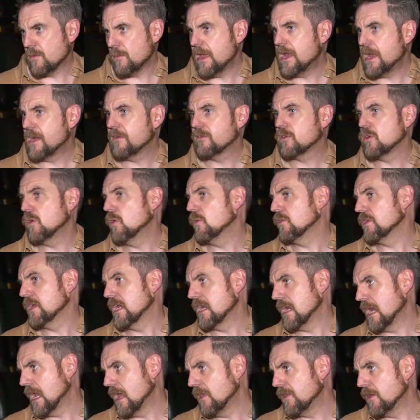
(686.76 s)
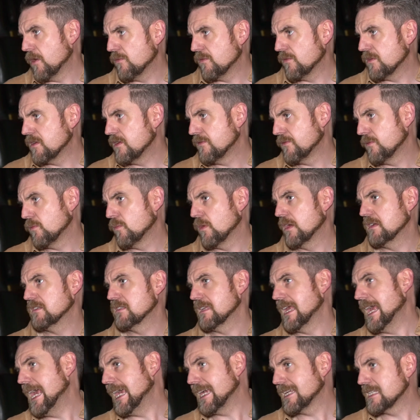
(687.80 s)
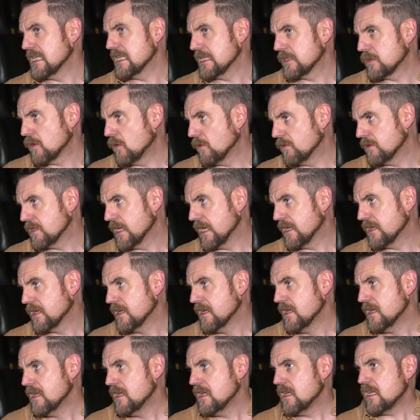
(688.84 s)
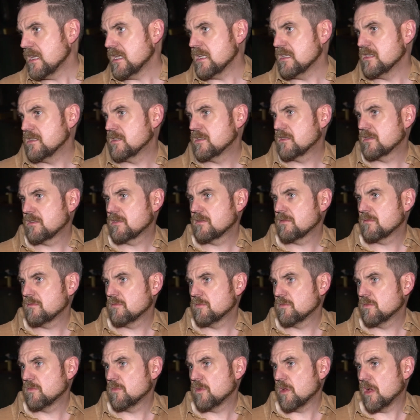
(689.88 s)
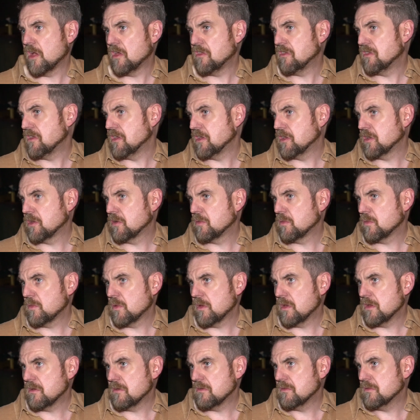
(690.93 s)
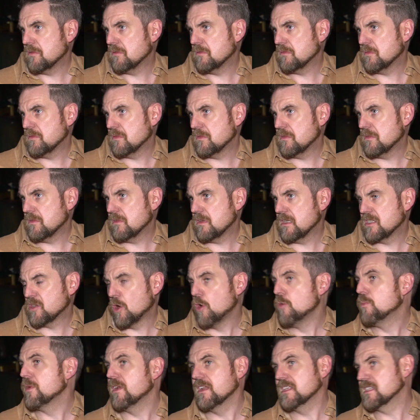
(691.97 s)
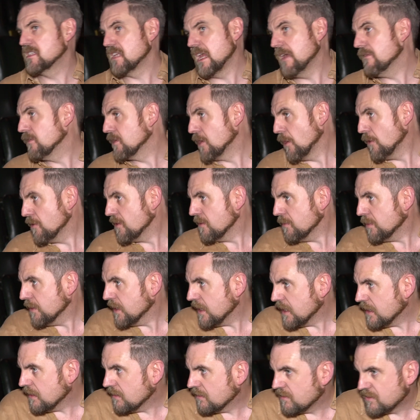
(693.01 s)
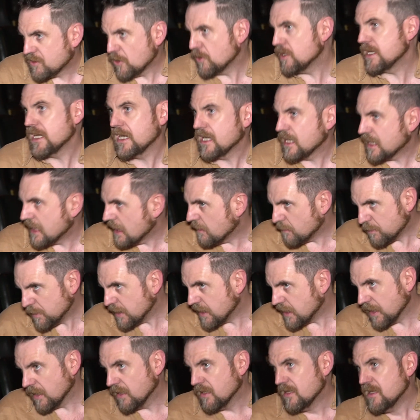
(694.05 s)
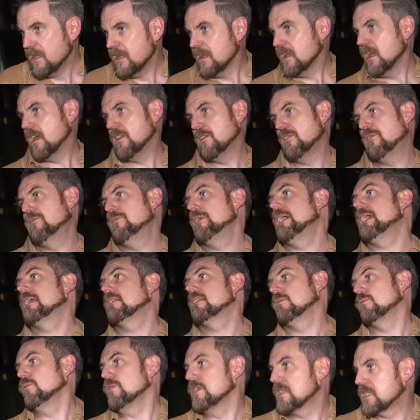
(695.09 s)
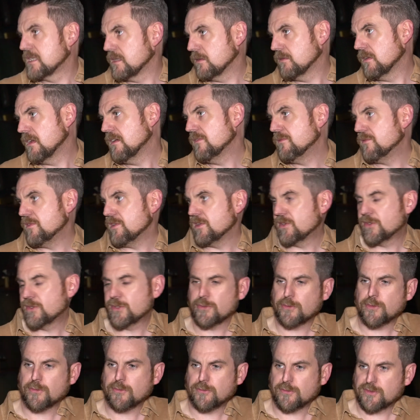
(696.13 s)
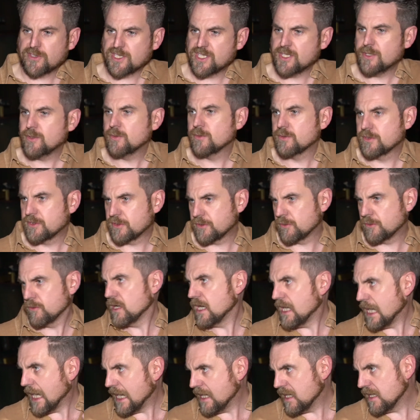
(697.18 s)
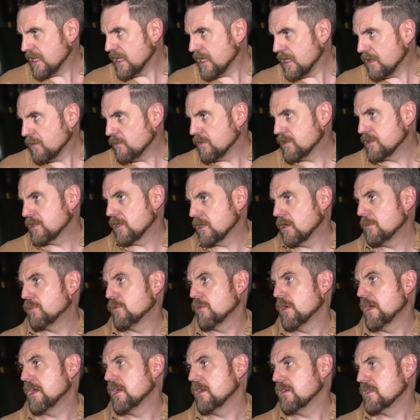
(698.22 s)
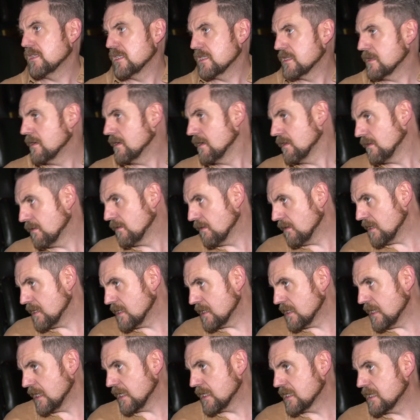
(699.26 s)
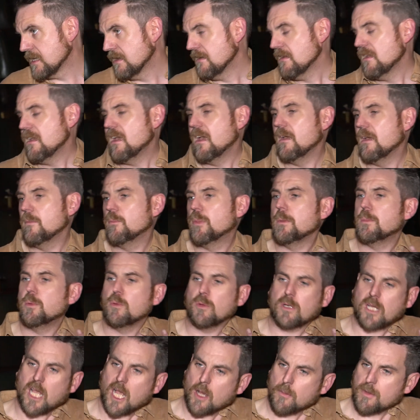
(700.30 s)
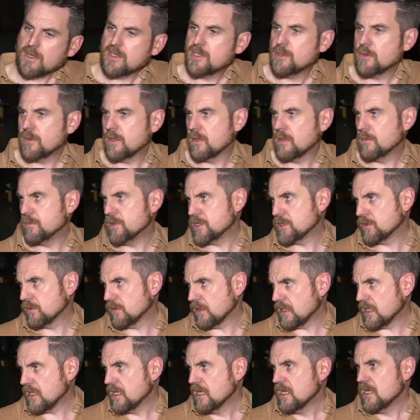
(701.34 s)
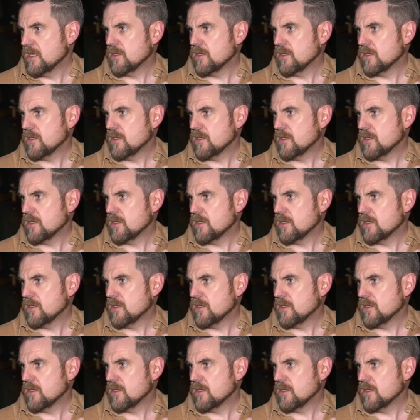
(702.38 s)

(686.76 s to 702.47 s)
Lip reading: amount of content out there and the different ways to access content is, I think, as open as it's ever going to be. It's only going to get bigger. And the fact that we still have this sort of single screen entity which has operated since 1936, and people are coming to it habitually